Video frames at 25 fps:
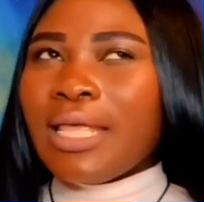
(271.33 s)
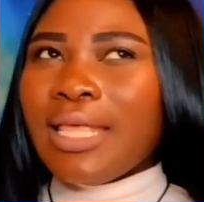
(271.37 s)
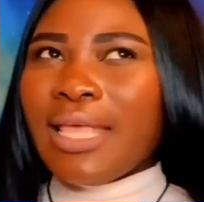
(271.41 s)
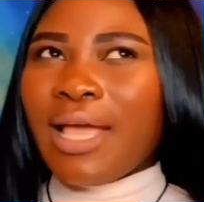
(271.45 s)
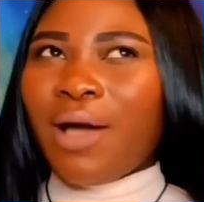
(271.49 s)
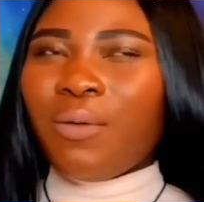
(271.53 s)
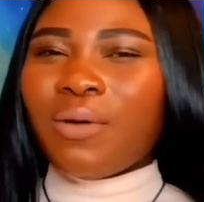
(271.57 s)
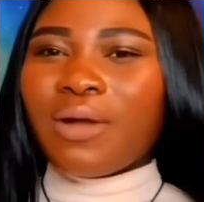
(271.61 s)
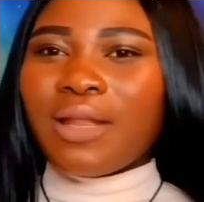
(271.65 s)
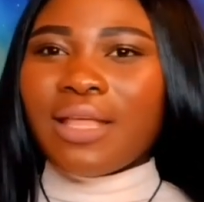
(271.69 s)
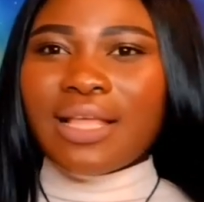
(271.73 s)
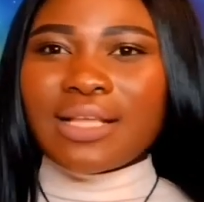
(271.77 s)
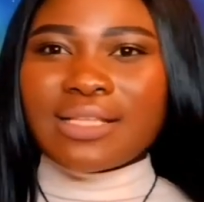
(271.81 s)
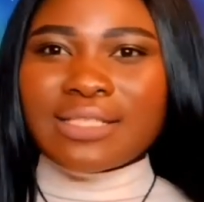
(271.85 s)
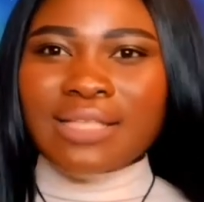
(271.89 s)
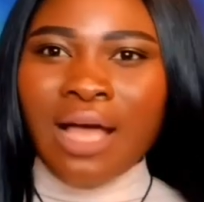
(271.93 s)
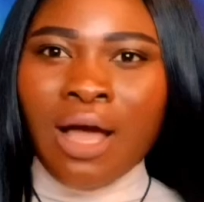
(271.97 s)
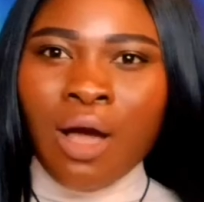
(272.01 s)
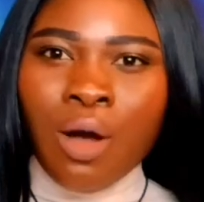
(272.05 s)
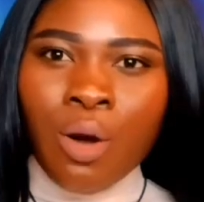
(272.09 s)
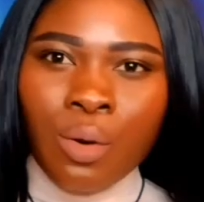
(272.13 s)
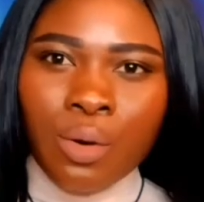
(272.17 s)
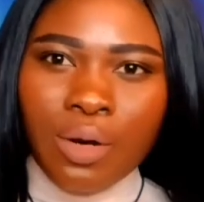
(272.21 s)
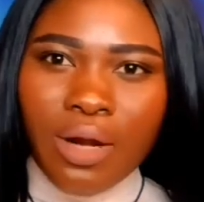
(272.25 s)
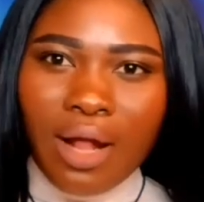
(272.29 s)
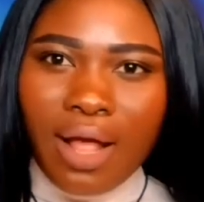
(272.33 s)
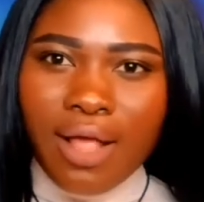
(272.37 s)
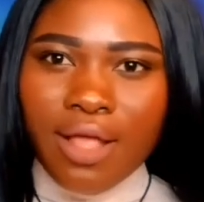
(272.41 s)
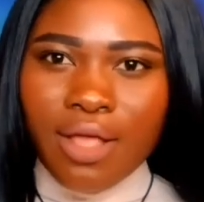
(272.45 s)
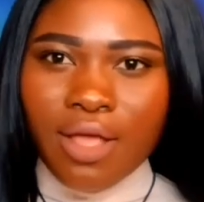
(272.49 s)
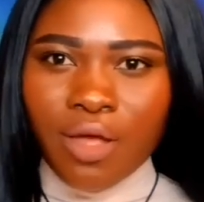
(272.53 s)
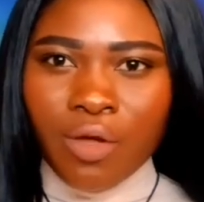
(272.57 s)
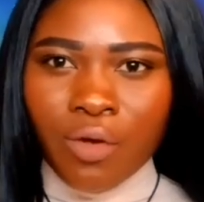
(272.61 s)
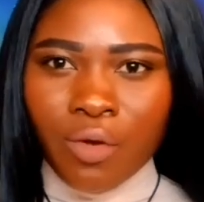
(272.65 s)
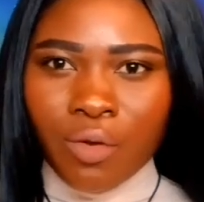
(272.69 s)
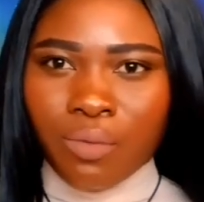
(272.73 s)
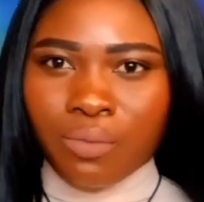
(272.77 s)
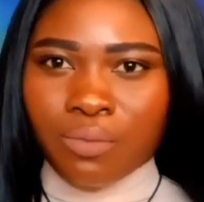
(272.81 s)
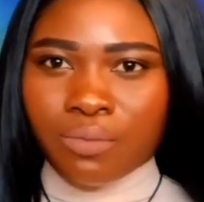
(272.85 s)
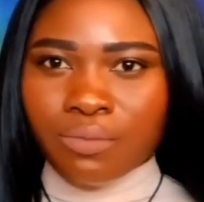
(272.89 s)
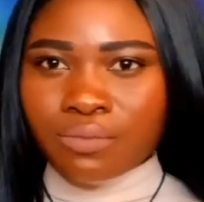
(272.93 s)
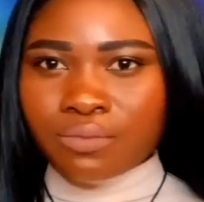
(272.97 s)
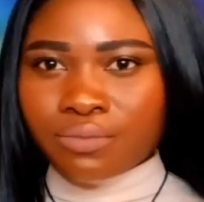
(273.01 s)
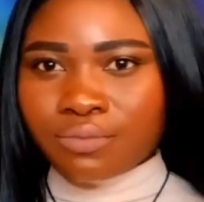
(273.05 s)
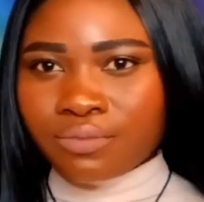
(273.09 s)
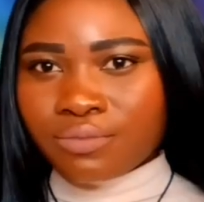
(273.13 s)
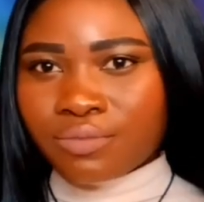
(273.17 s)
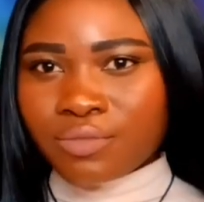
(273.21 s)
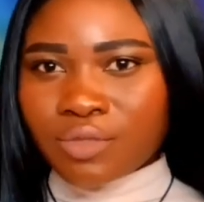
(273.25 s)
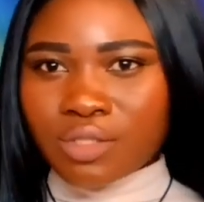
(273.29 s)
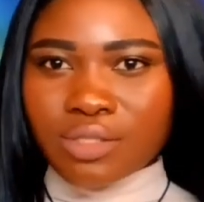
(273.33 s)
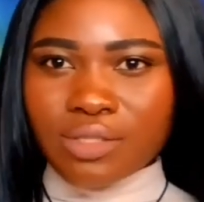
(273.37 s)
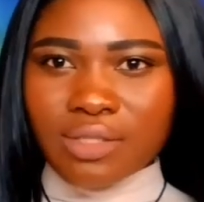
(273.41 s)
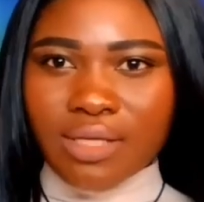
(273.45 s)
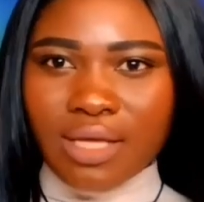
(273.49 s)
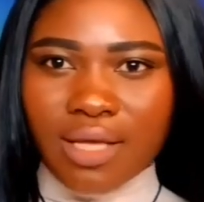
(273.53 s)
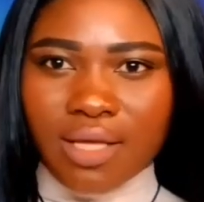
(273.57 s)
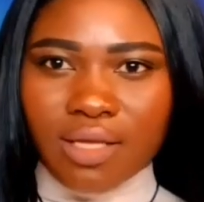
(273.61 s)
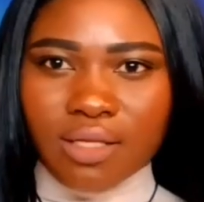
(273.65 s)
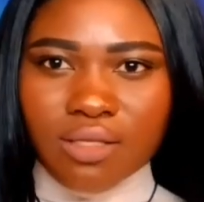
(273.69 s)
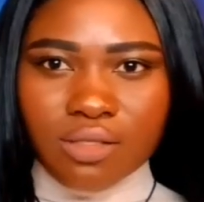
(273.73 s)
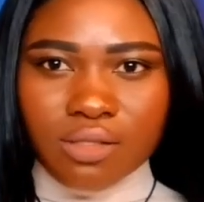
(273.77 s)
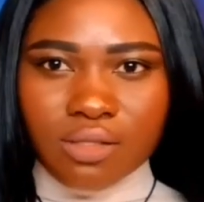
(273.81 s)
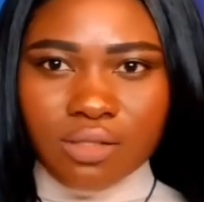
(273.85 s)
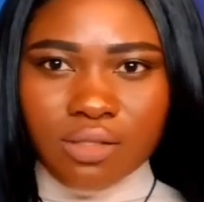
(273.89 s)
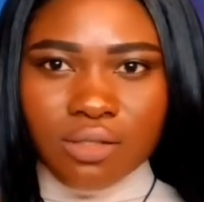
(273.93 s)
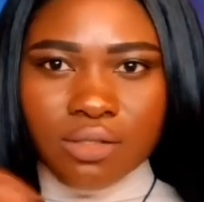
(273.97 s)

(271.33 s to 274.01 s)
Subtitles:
Y'all wanna guess how old I am? Just guess.